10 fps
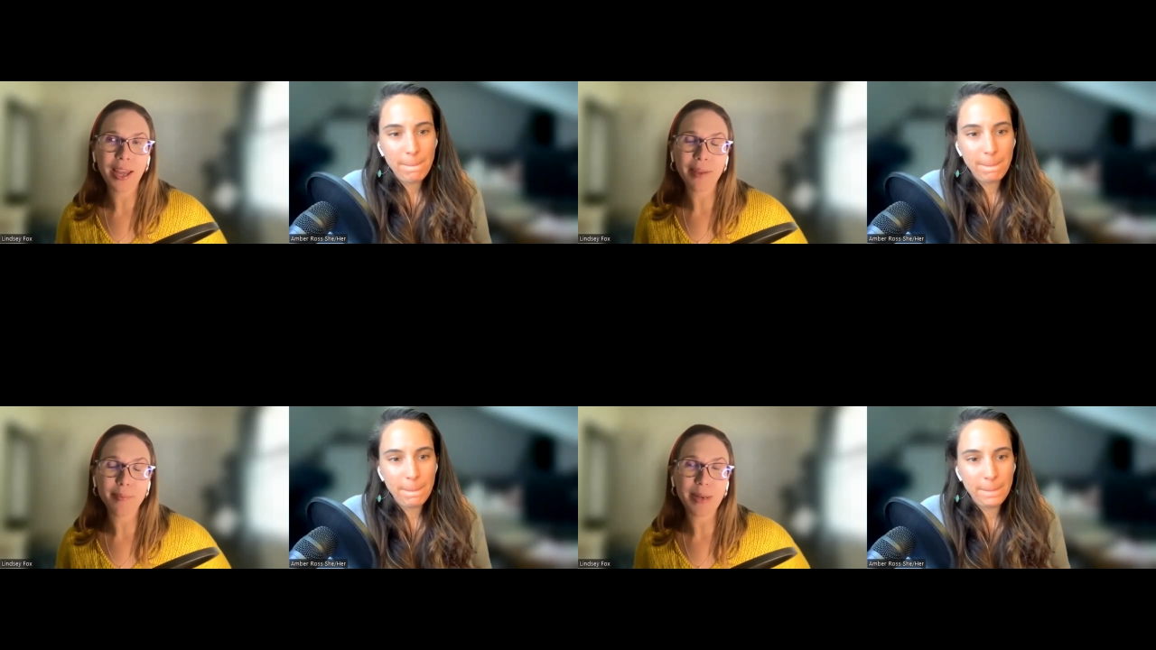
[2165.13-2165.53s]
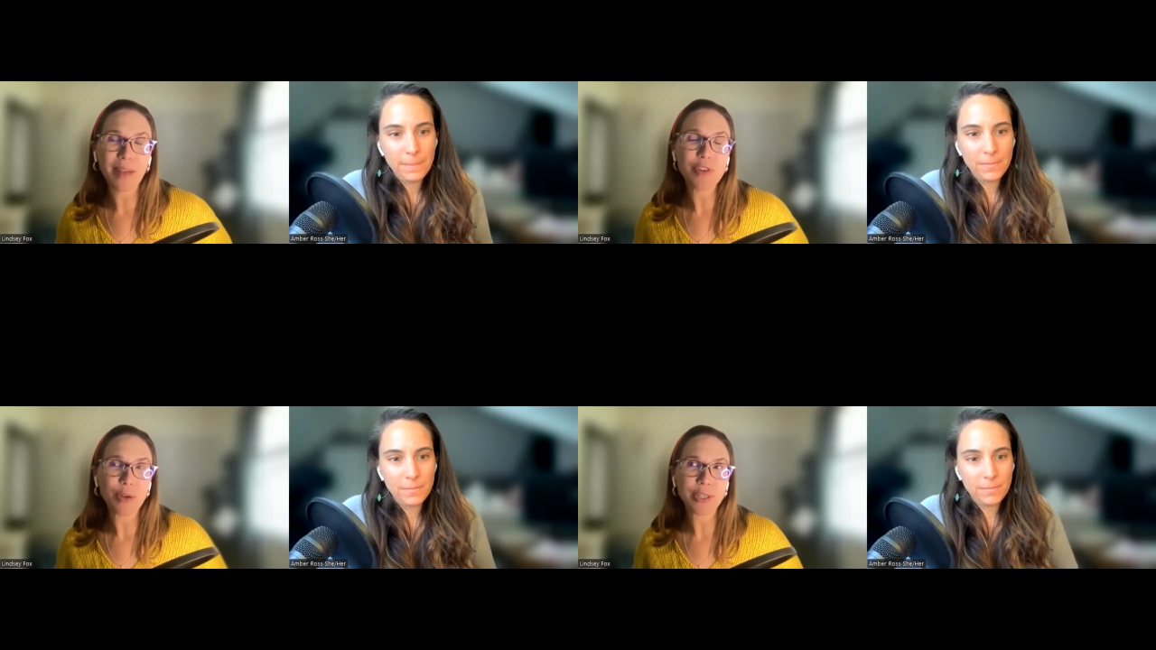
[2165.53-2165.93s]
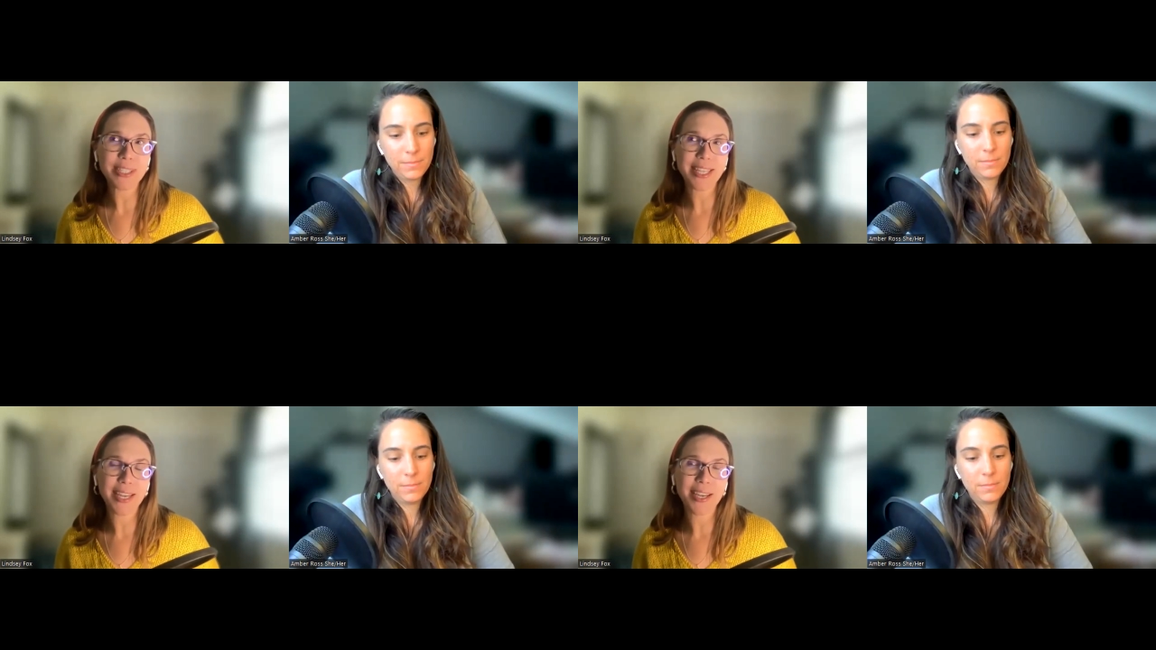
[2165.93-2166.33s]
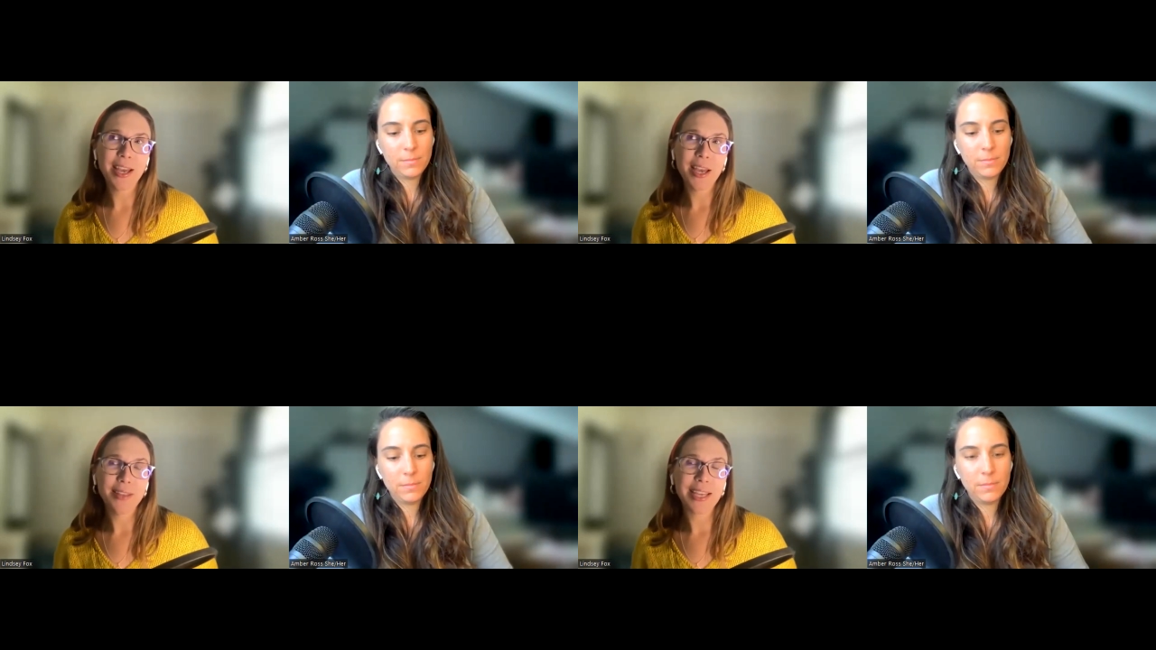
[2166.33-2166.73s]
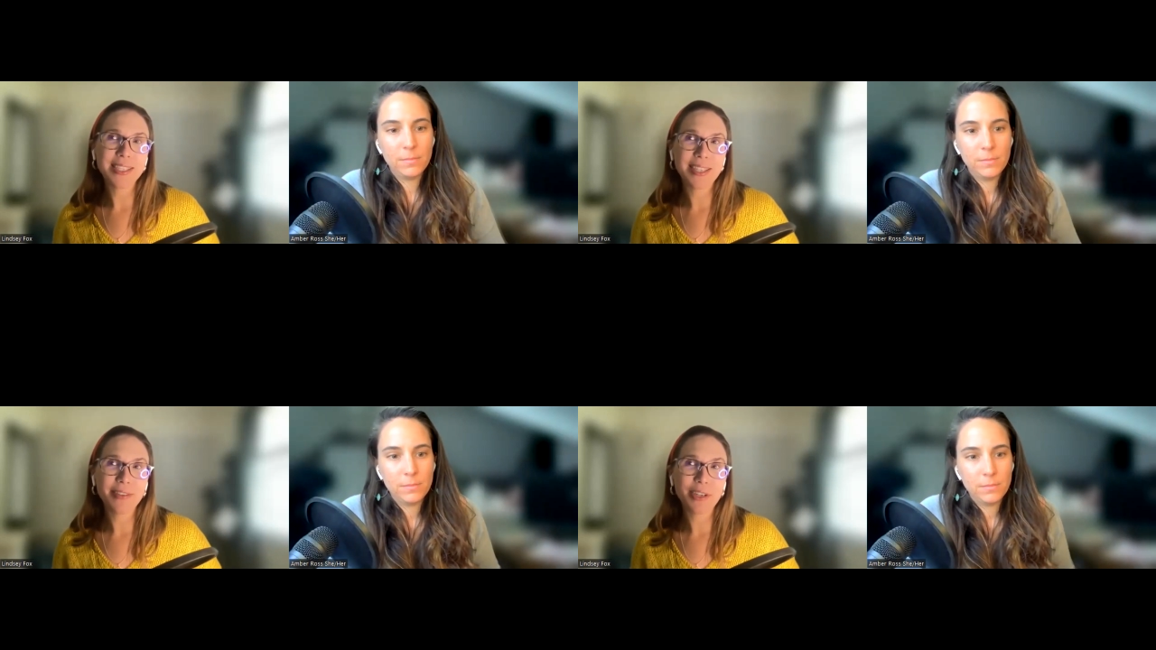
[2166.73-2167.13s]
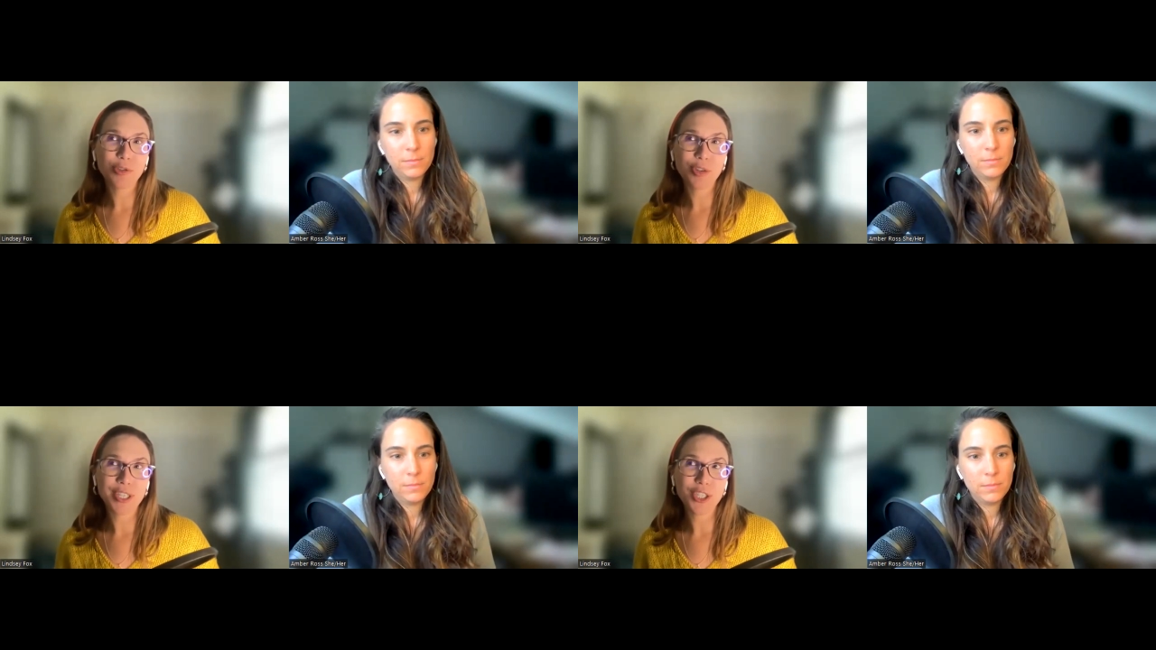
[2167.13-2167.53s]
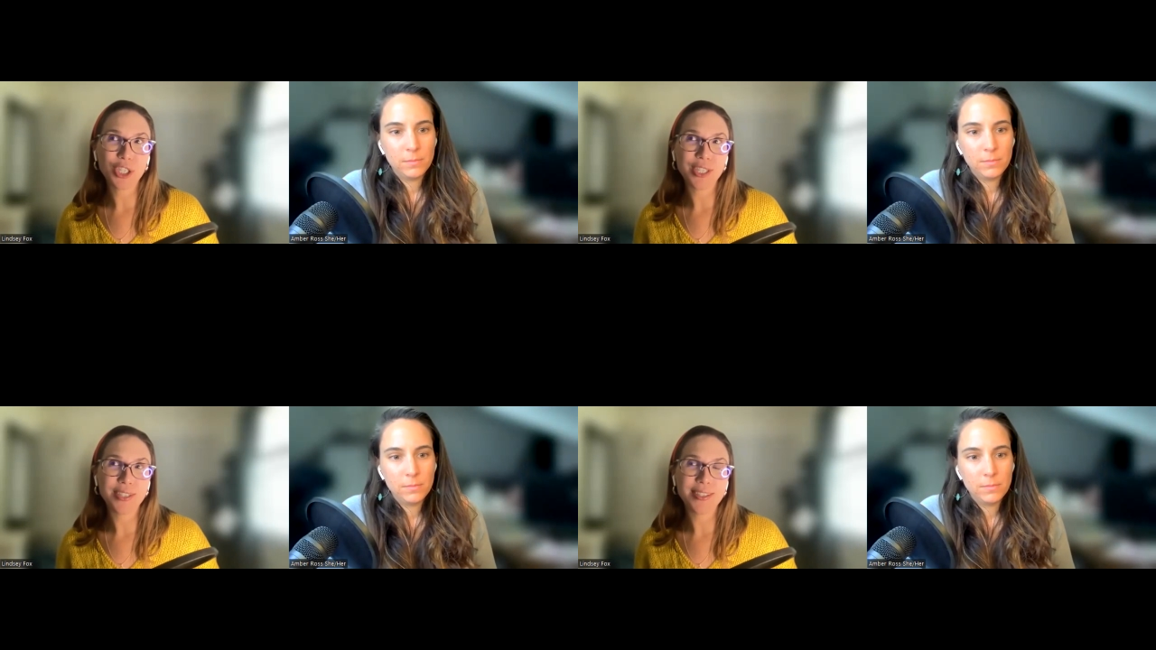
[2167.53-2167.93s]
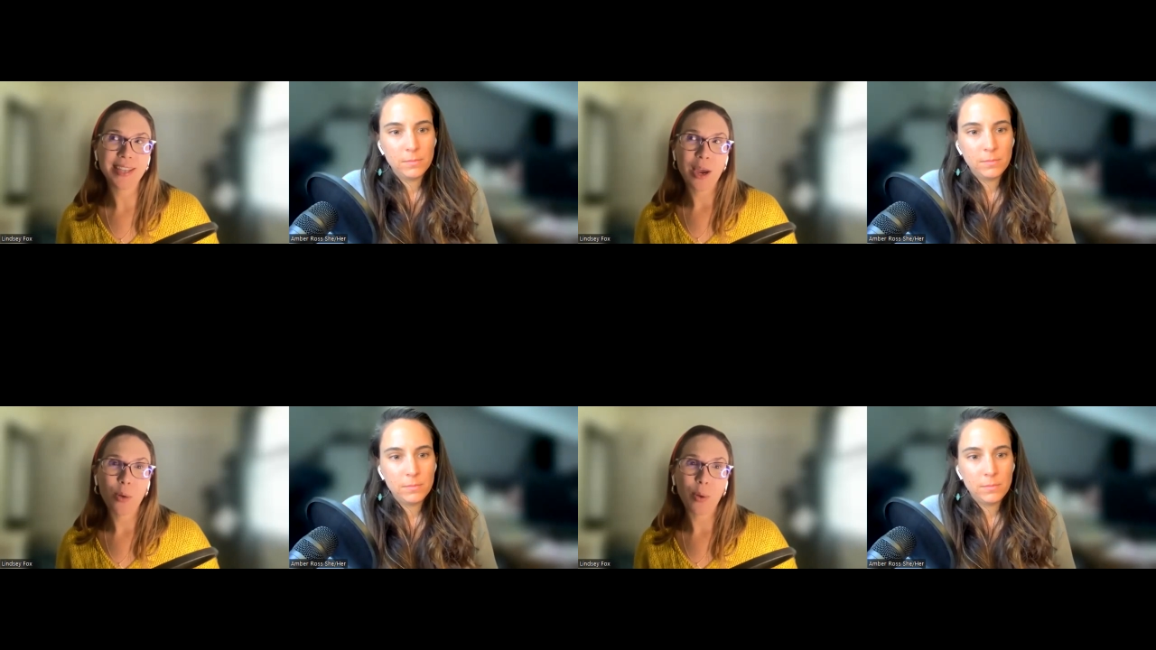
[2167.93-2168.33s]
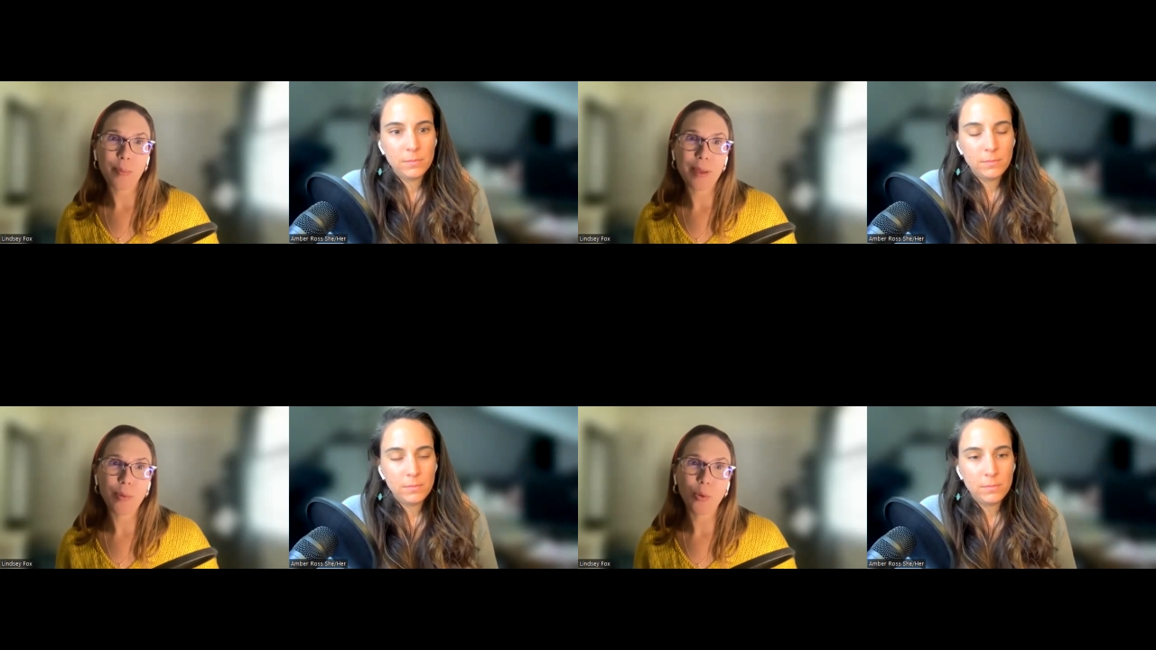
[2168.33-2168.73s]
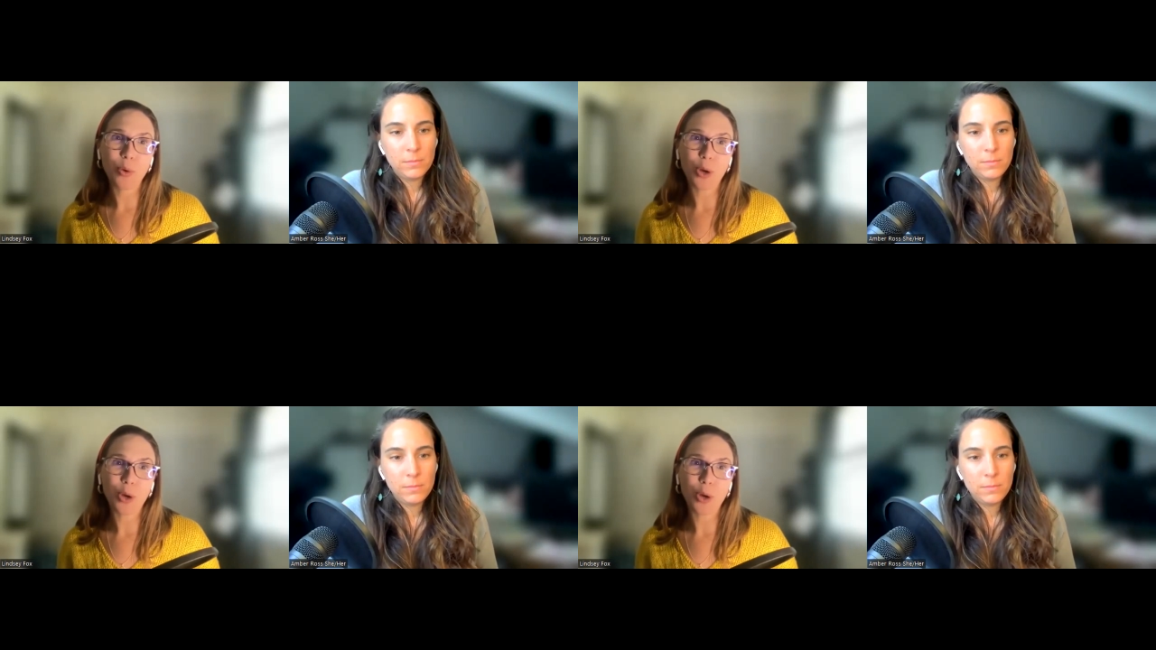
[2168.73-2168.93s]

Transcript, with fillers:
Speaker 1: I mean, I've noticed like Thanksgiving traditions where people will